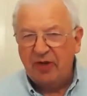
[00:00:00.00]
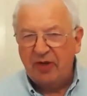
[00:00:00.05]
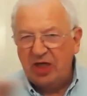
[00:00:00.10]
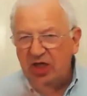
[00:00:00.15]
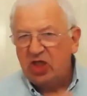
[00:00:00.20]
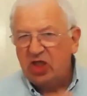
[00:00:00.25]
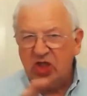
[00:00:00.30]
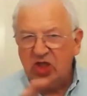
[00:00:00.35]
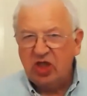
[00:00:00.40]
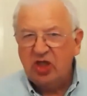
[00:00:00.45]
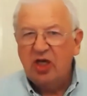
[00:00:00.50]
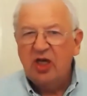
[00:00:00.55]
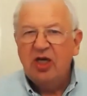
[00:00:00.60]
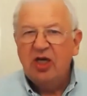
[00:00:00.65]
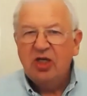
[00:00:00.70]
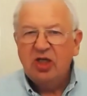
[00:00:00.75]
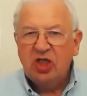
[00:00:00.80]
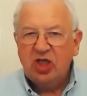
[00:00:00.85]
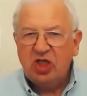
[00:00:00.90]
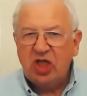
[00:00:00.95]
But let's
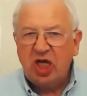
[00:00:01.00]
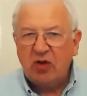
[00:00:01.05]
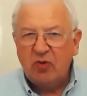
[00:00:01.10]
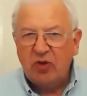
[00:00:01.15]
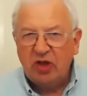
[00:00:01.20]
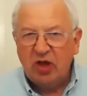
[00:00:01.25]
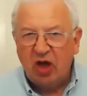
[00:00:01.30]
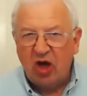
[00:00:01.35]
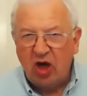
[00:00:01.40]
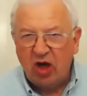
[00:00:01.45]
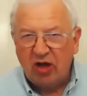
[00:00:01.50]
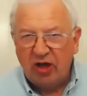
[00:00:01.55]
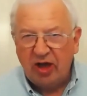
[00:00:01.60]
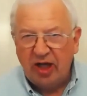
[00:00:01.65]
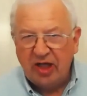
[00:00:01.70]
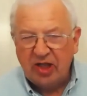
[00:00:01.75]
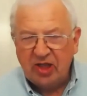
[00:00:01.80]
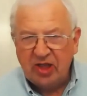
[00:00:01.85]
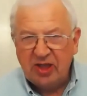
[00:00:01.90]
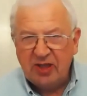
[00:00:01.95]
just stick with the hot
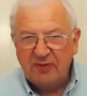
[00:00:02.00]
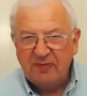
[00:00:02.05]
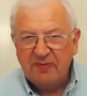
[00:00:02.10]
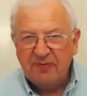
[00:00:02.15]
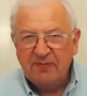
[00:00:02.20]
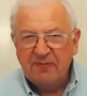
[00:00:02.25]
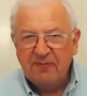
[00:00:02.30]
list.